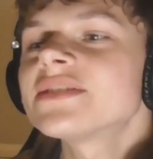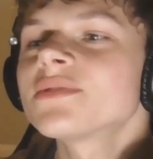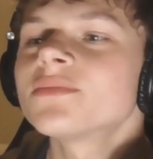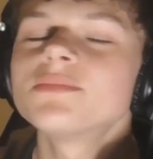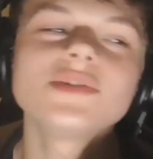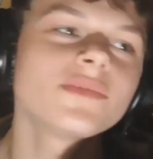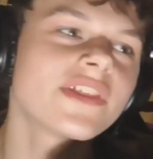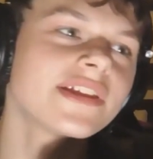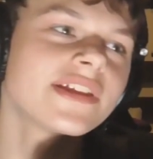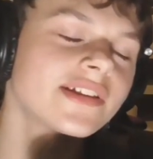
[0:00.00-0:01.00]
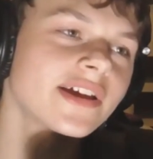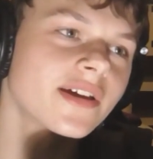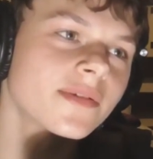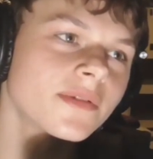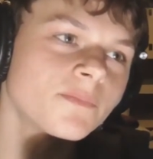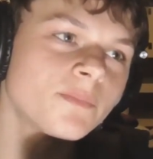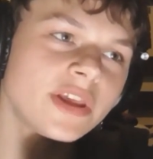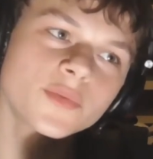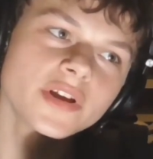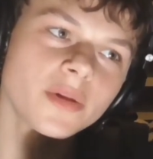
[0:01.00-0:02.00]
what do you mean when they say like be
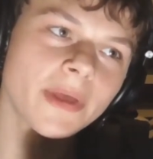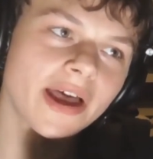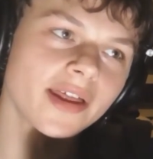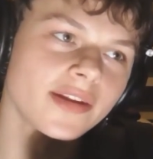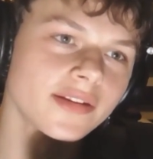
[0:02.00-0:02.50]
a real man?